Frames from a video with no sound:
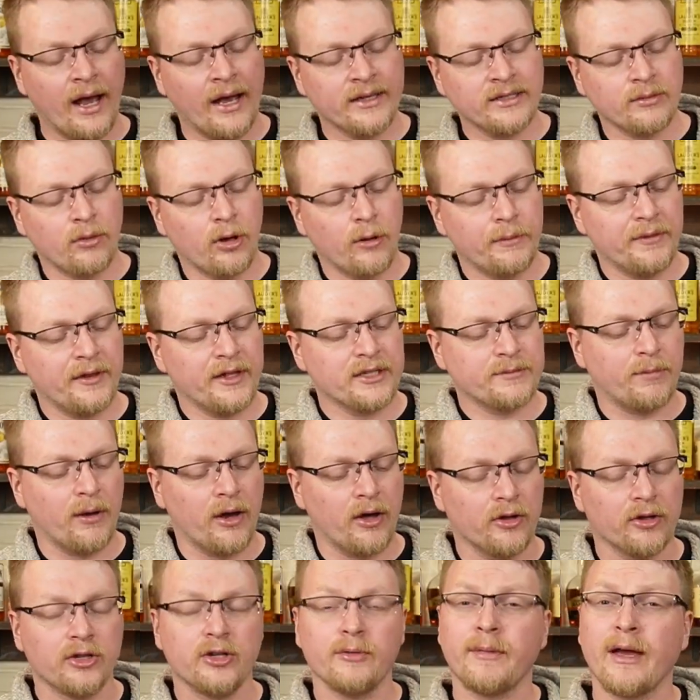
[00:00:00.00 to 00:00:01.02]
as I'm opening this
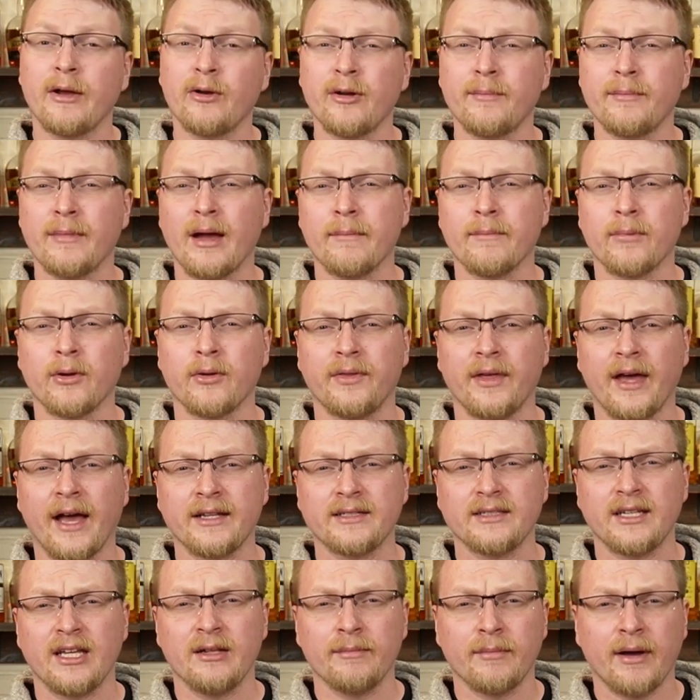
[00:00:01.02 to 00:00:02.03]
bottle, you may remember
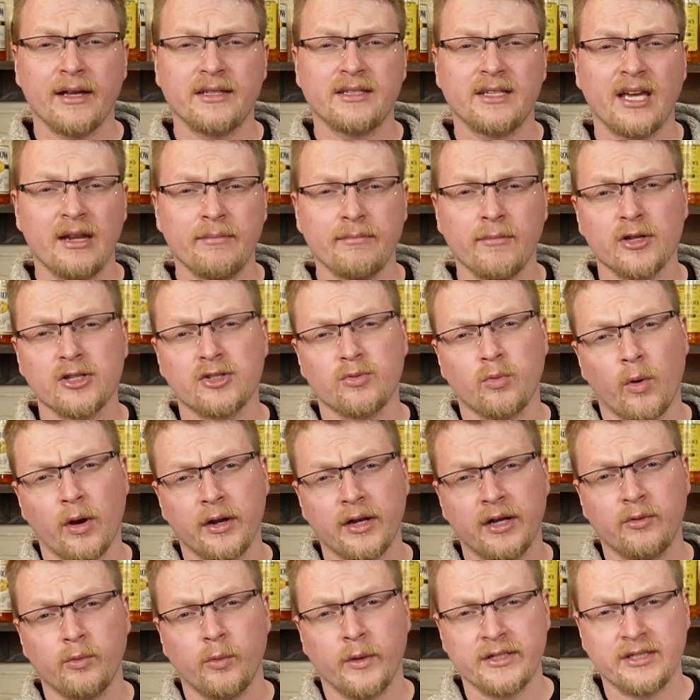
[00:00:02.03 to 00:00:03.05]
that in my 10 most
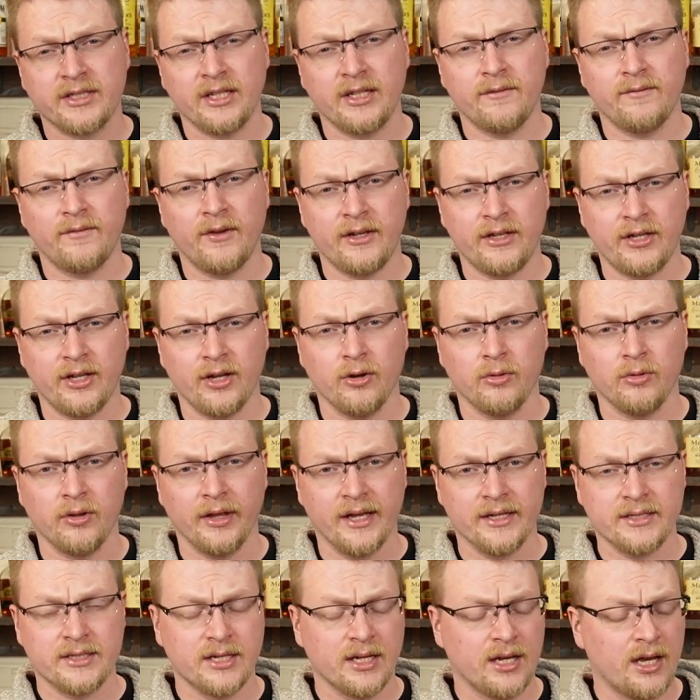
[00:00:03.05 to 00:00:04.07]
wanted whiskey video
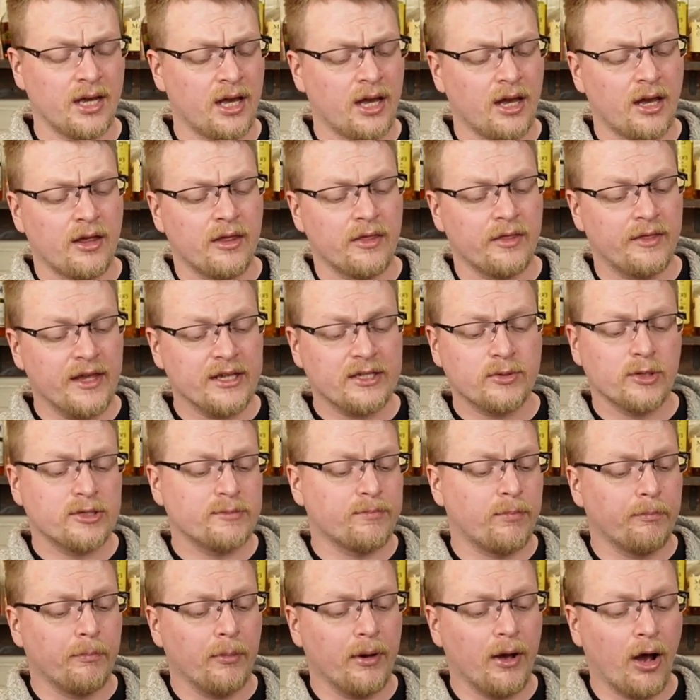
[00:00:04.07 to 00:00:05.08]
list, this was
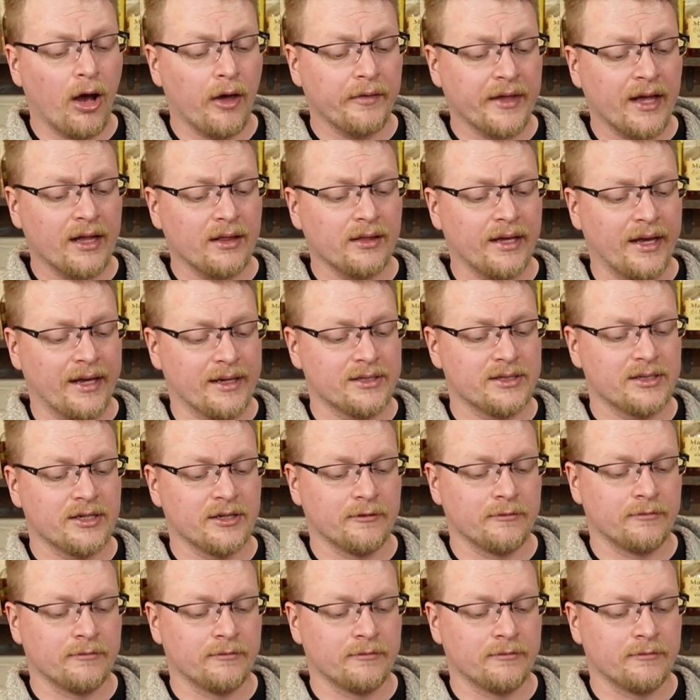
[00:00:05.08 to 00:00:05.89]
on that list.